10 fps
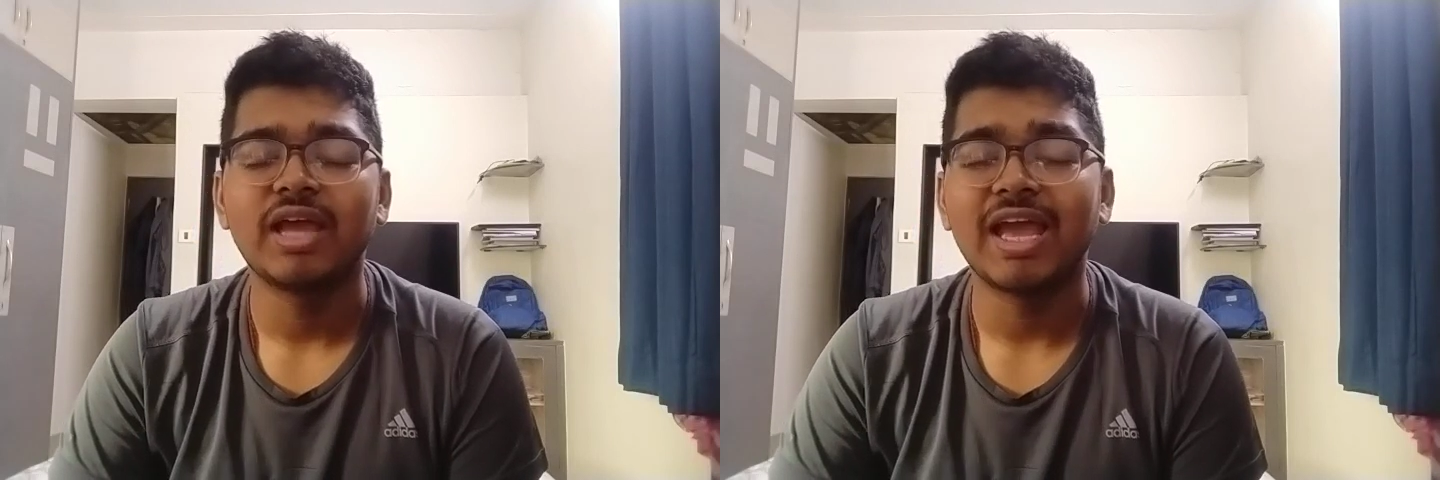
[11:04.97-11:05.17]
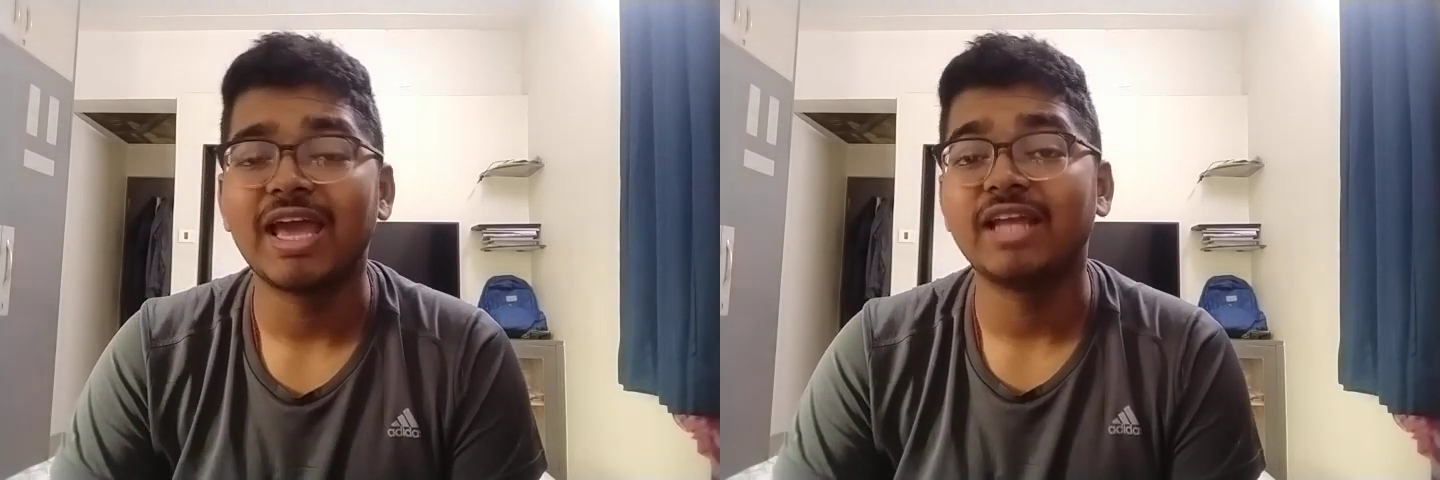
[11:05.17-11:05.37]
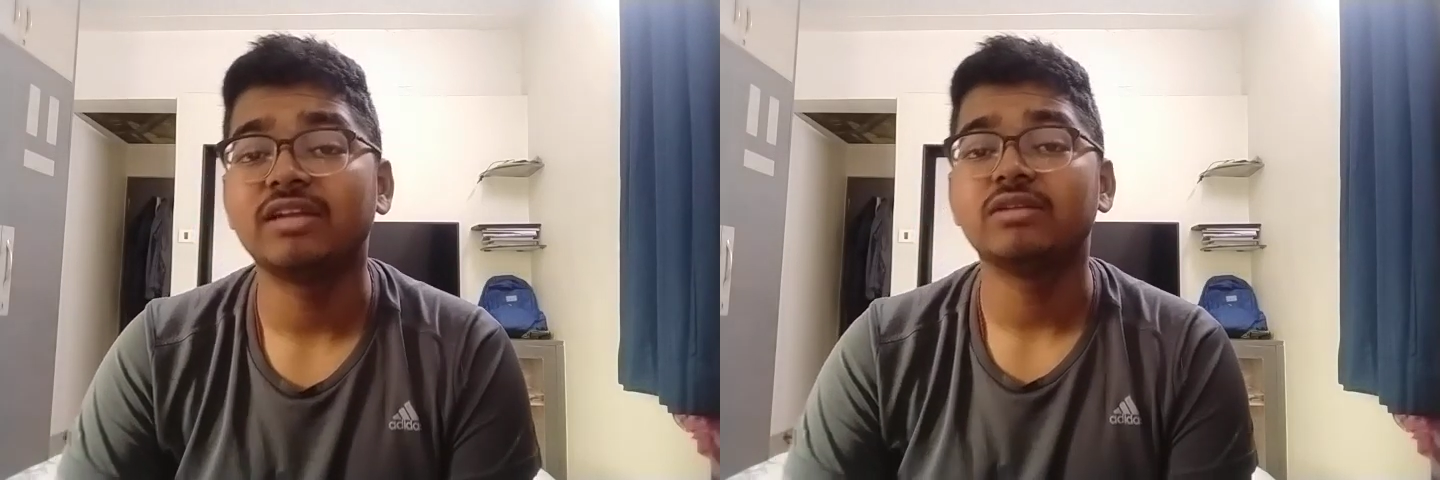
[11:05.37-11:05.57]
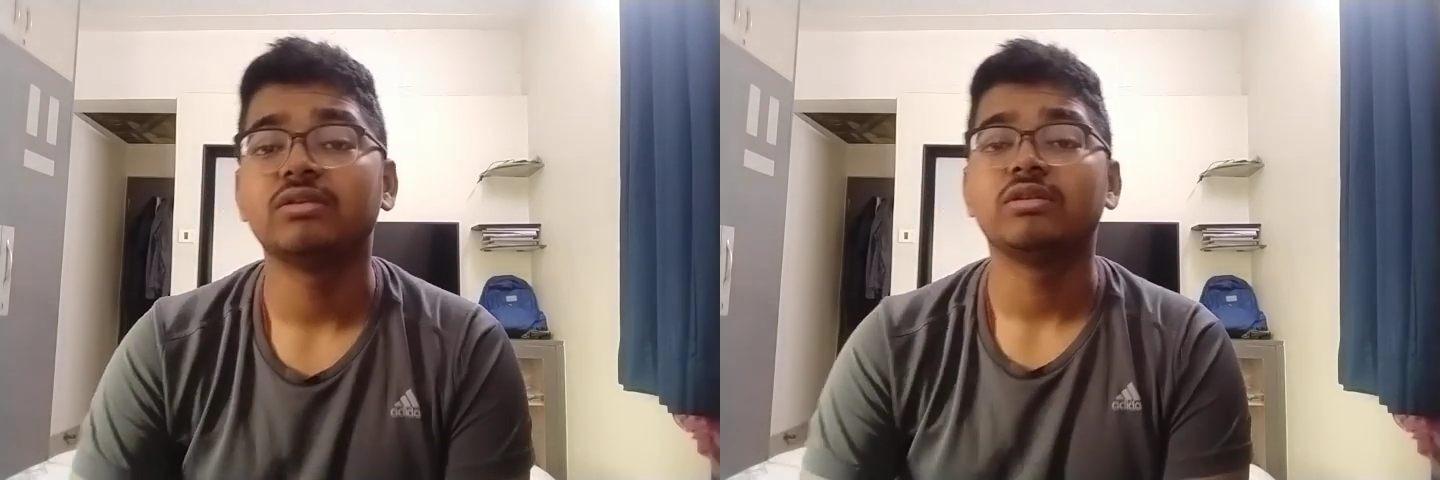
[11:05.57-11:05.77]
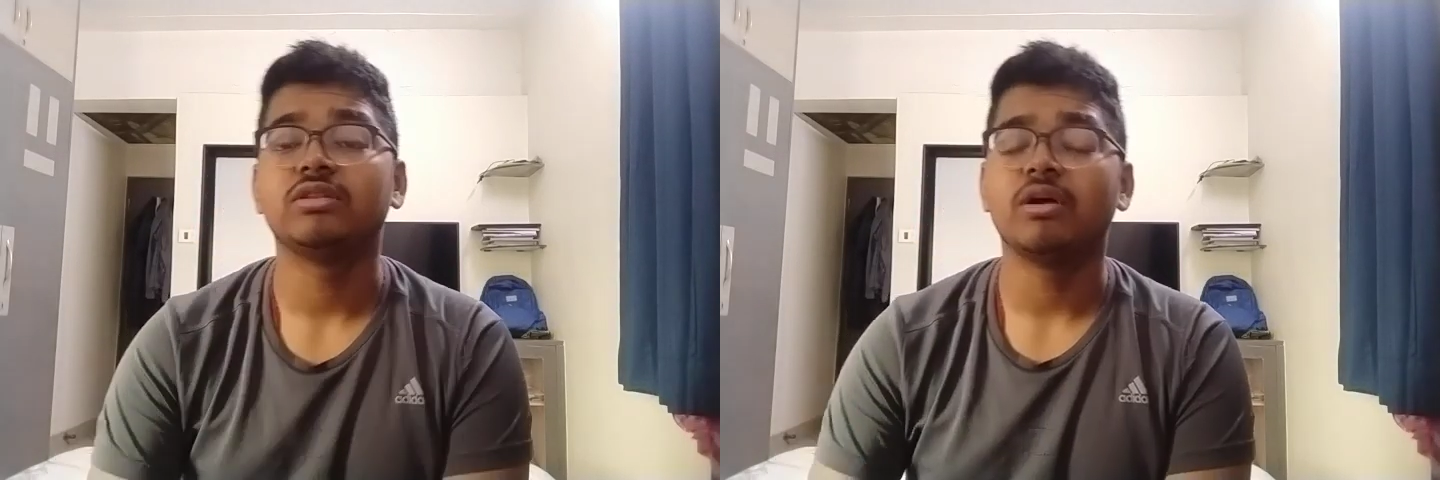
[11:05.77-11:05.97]
and
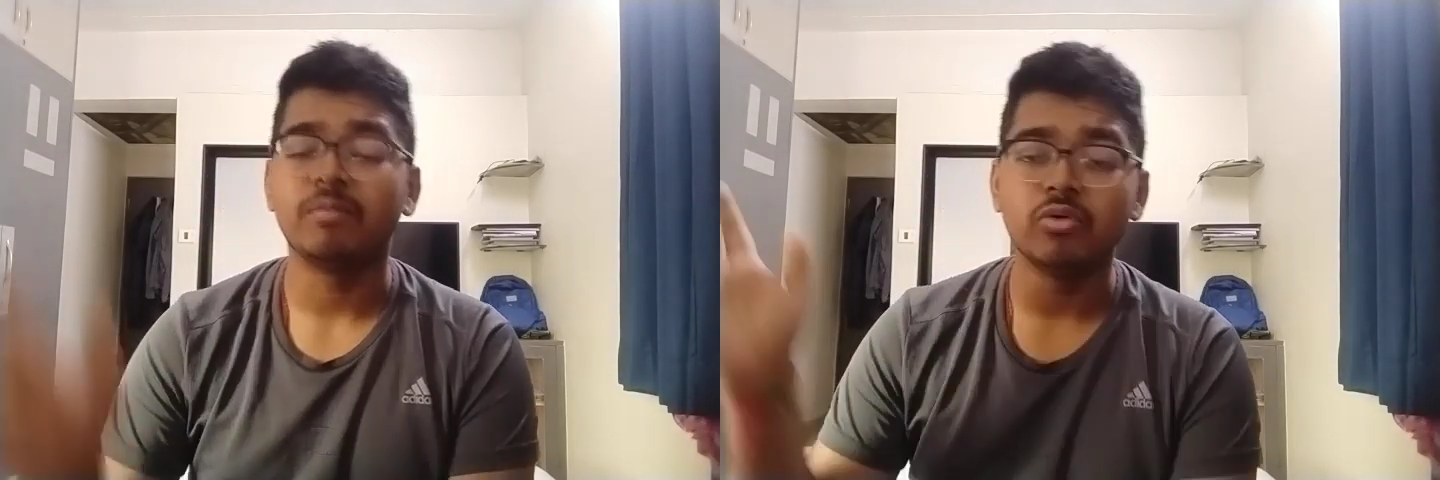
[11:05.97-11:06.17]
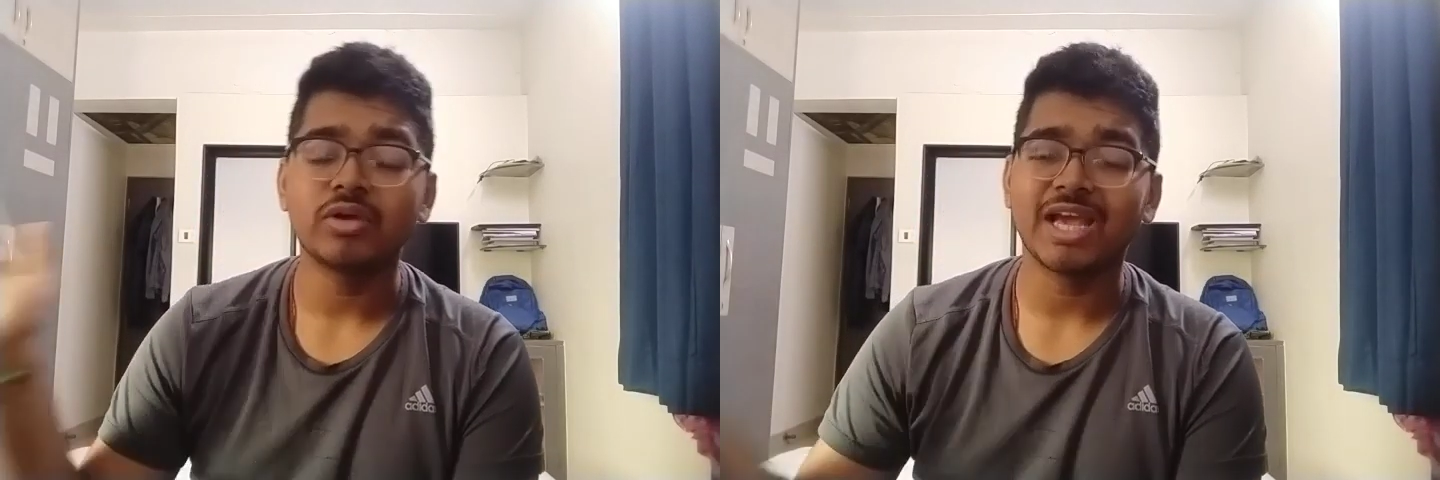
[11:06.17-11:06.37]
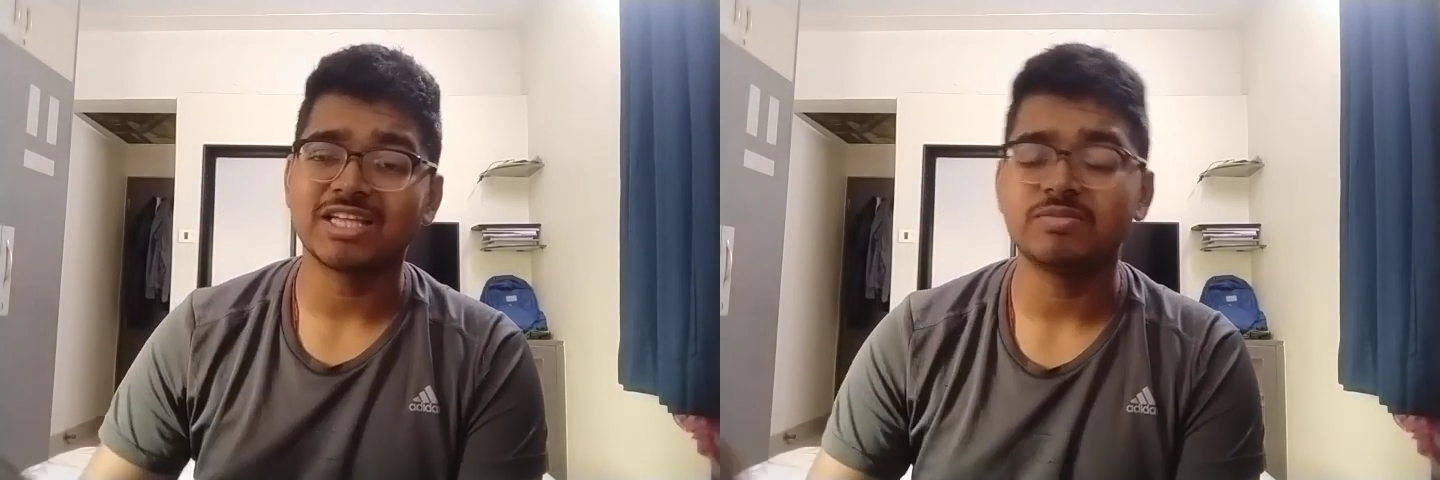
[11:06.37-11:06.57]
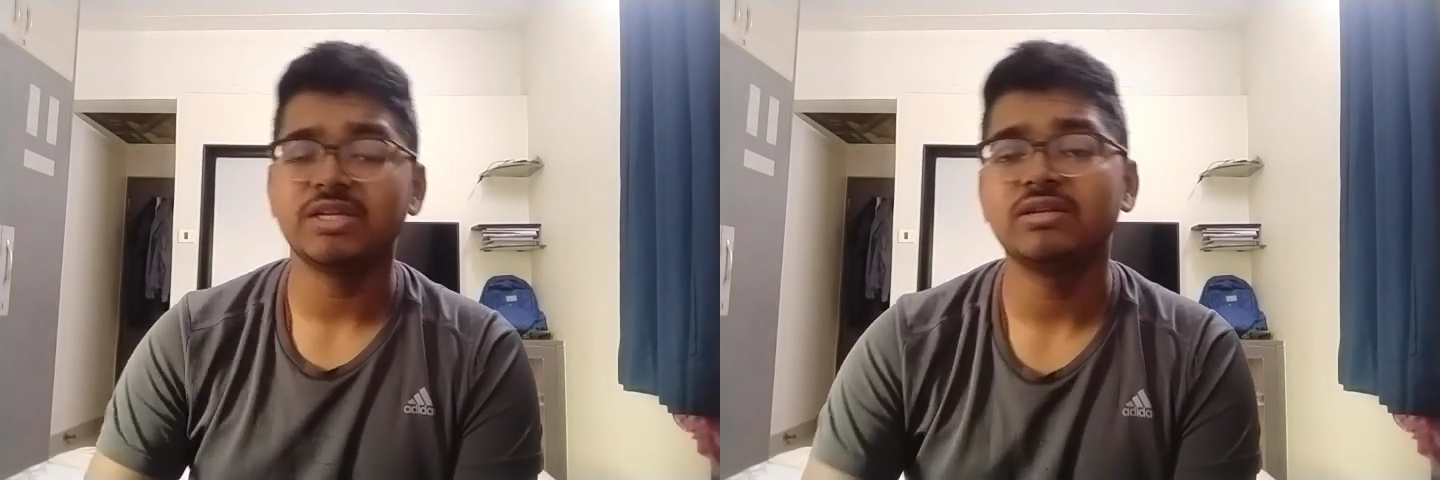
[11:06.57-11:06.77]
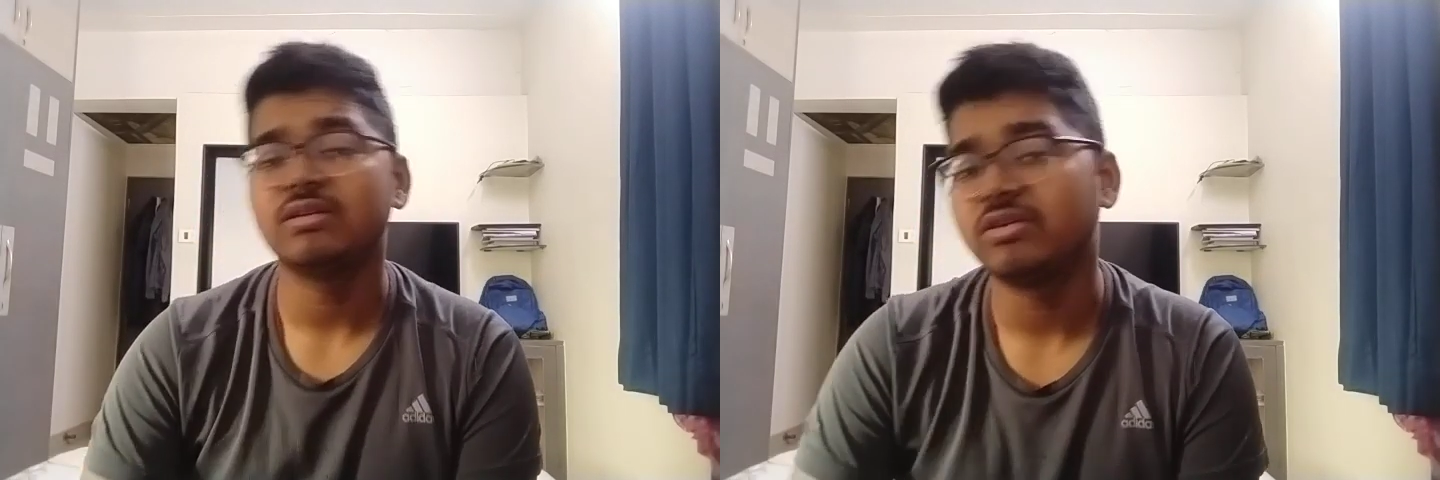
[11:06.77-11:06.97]
the book has
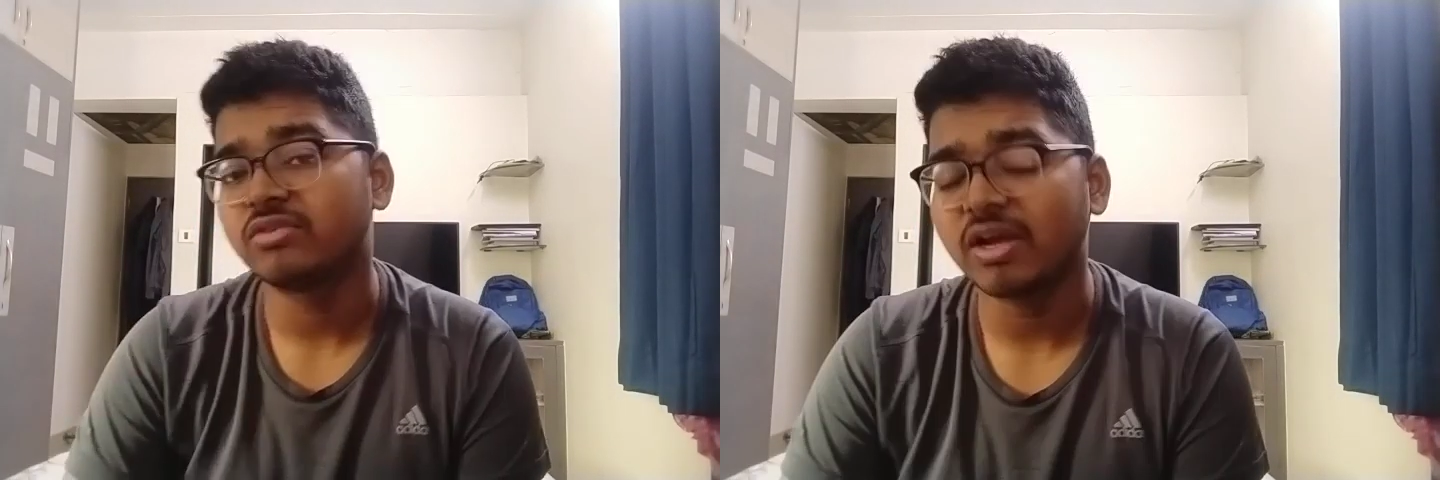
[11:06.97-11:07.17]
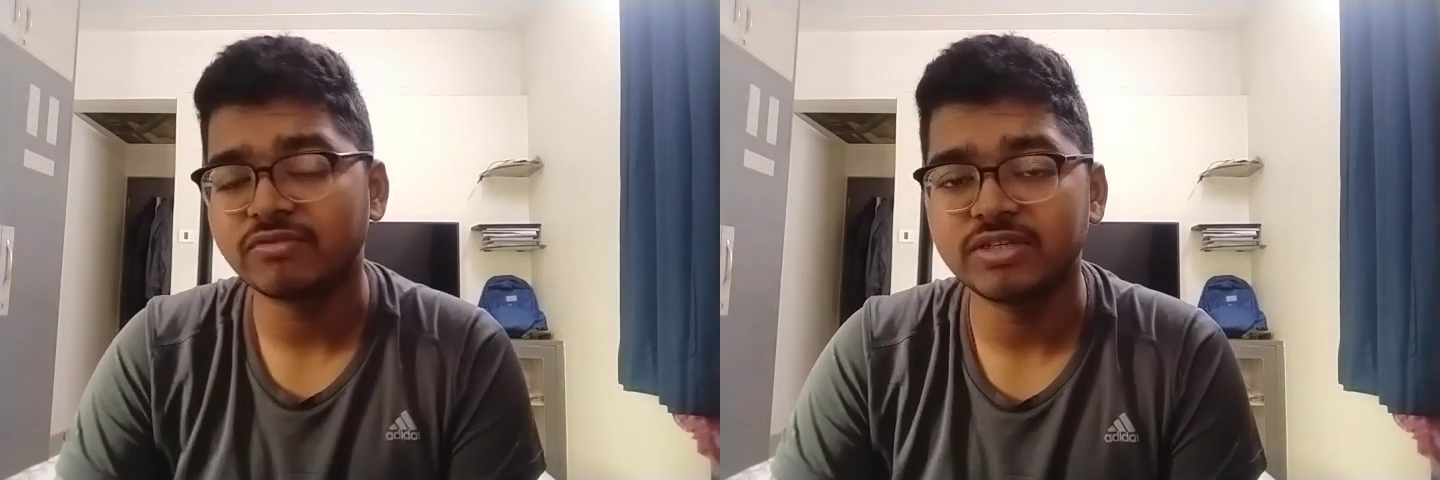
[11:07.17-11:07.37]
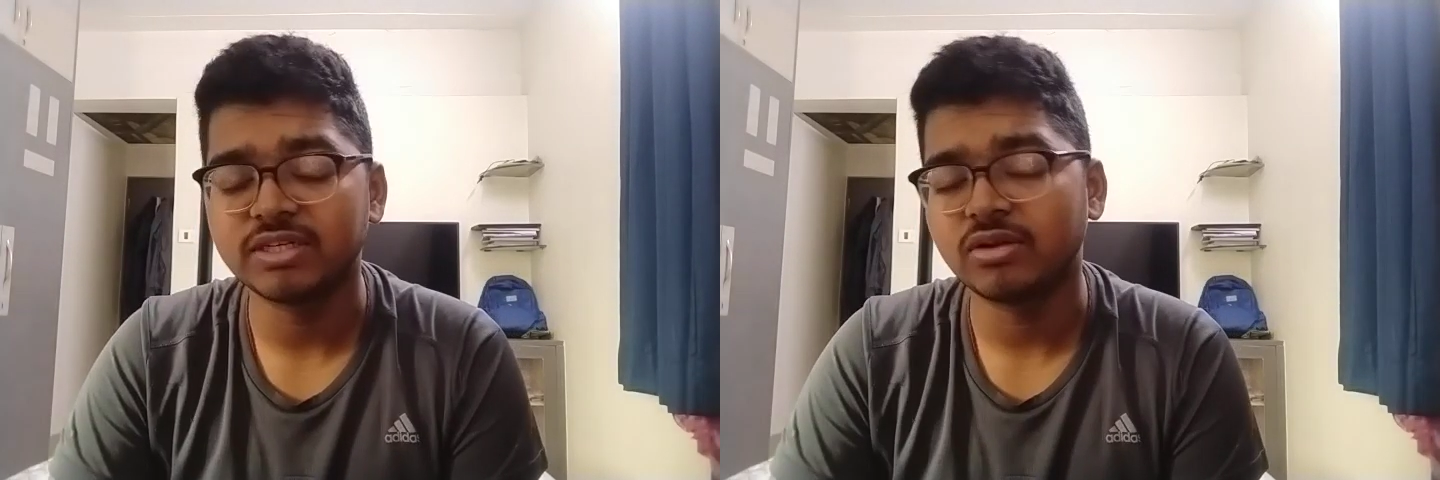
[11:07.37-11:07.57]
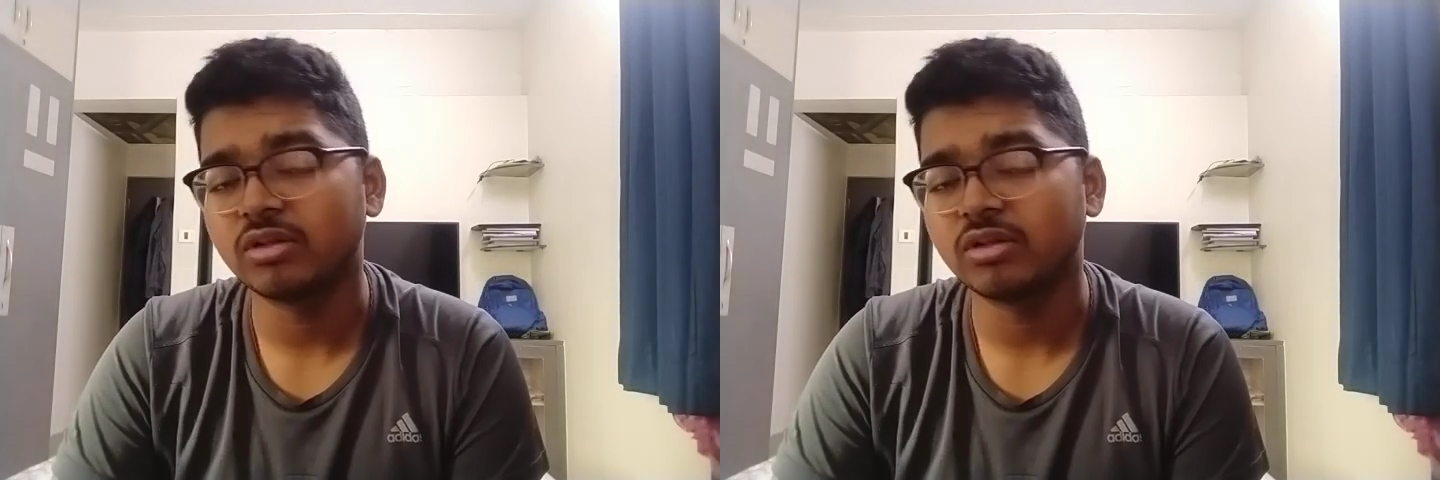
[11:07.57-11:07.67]
been drafted,